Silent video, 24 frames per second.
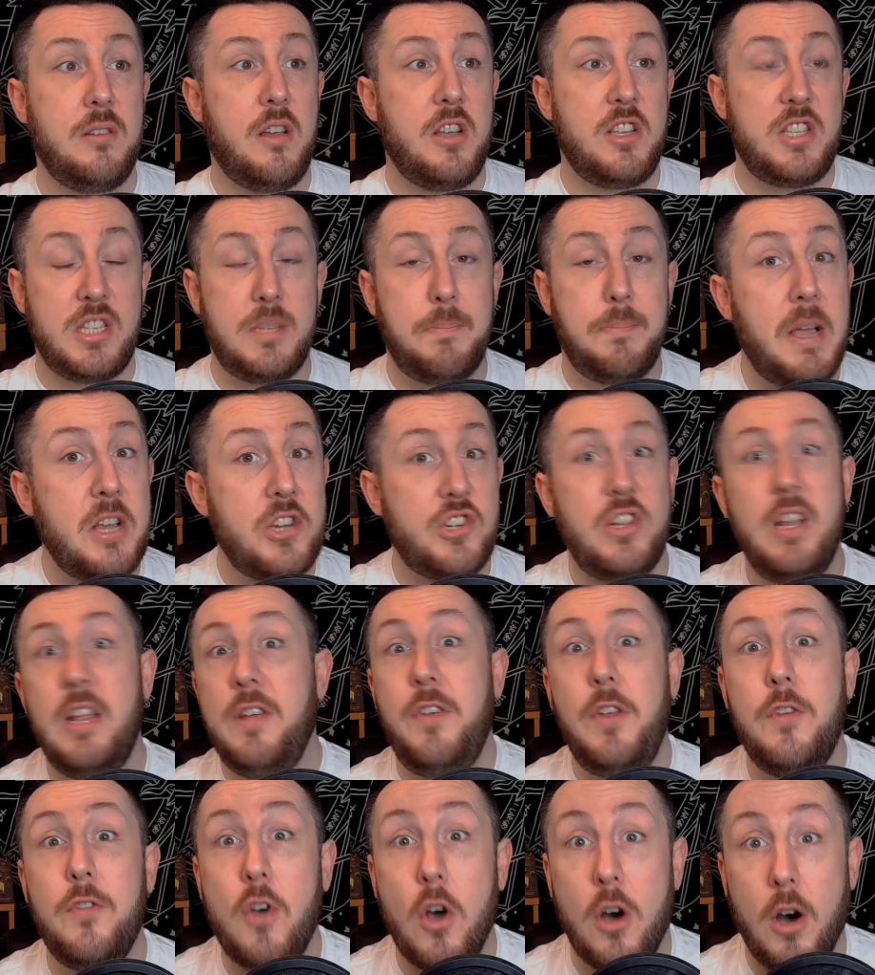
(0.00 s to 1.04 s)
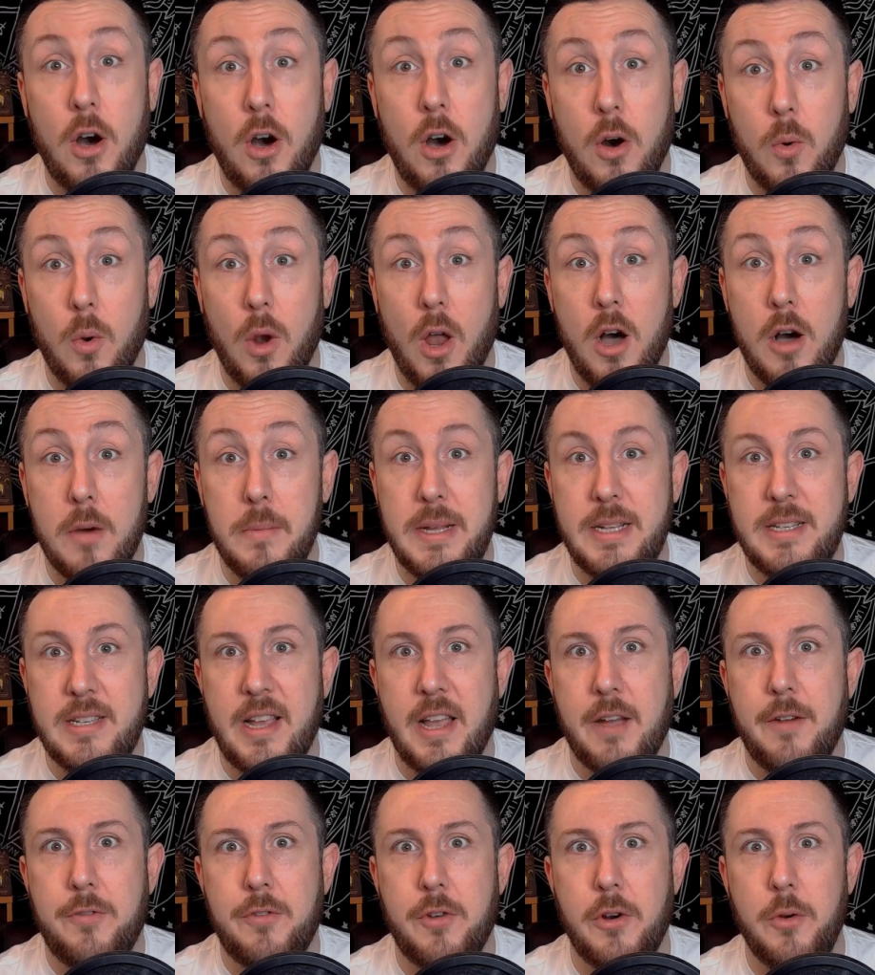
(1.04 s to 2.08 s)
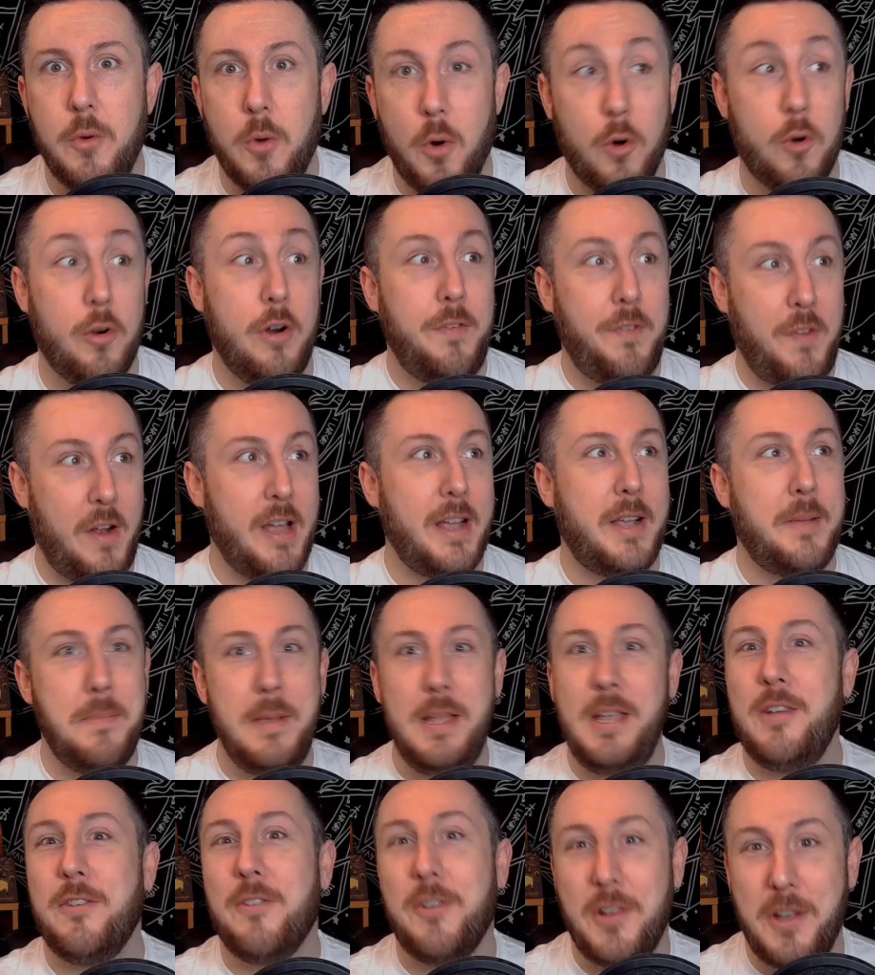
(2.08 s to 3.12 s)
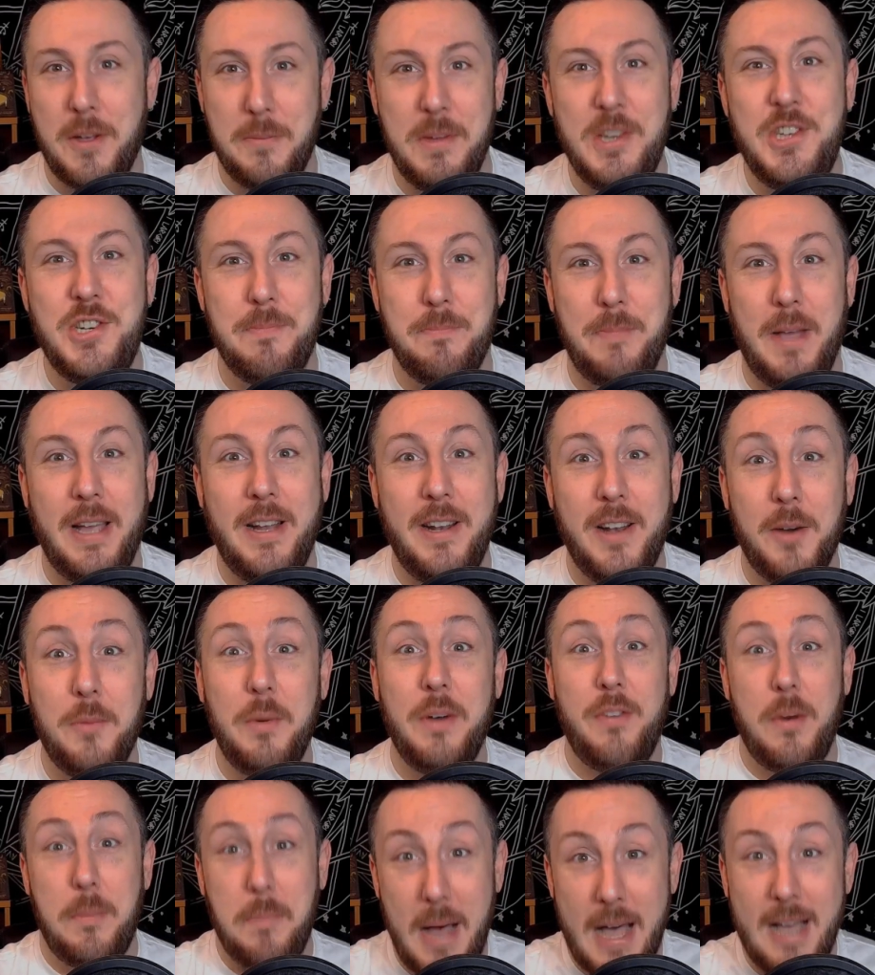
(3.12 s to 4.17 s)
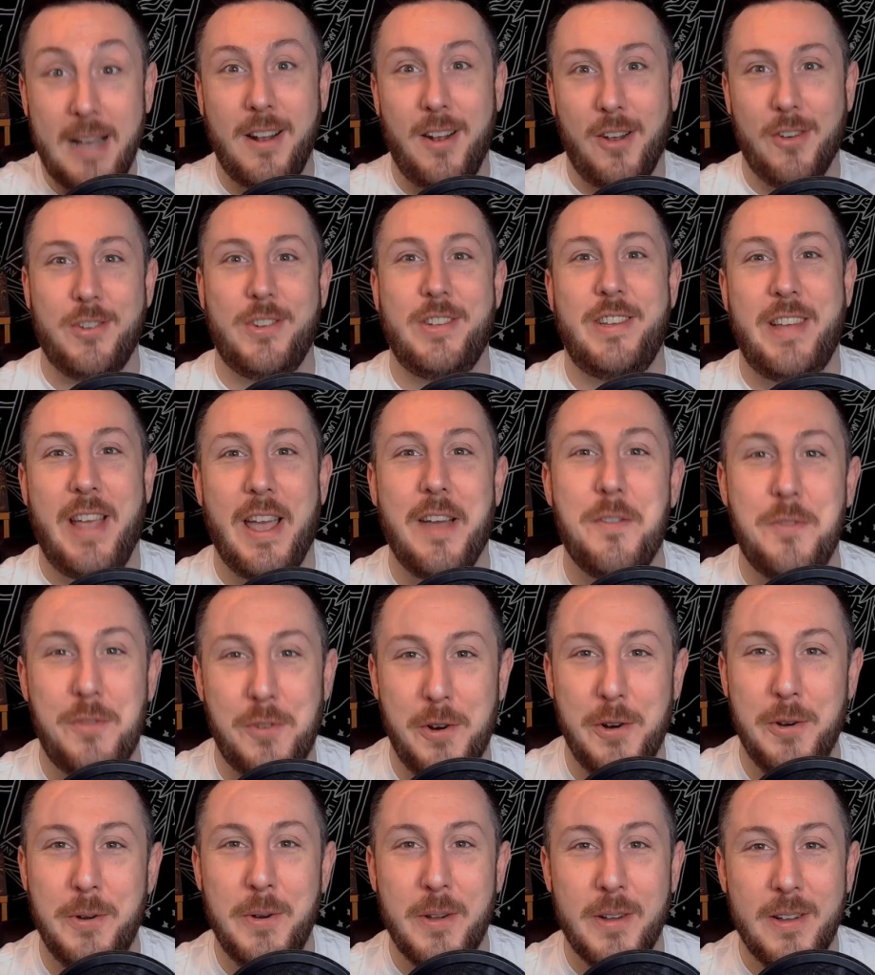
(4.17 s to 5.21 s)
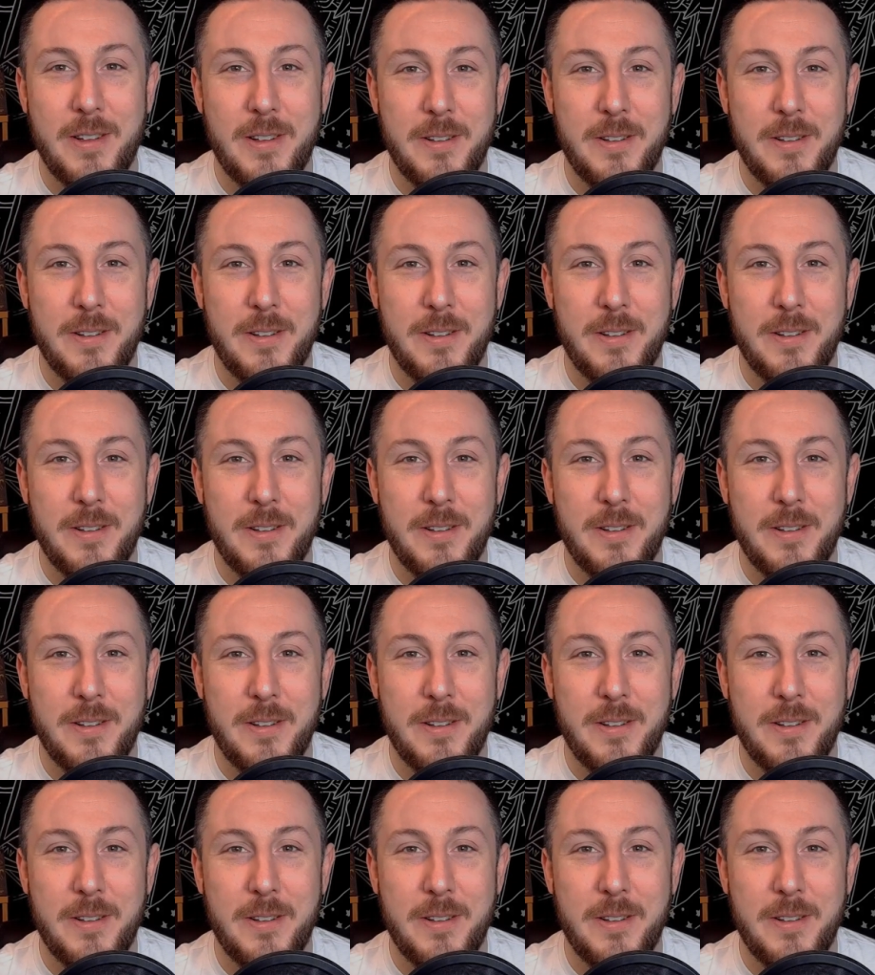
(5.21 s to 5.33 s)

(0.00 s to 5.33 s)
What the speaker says: especially if you've got a whole army to get through, or if, like me, you're a commission painter with a backlog to get through.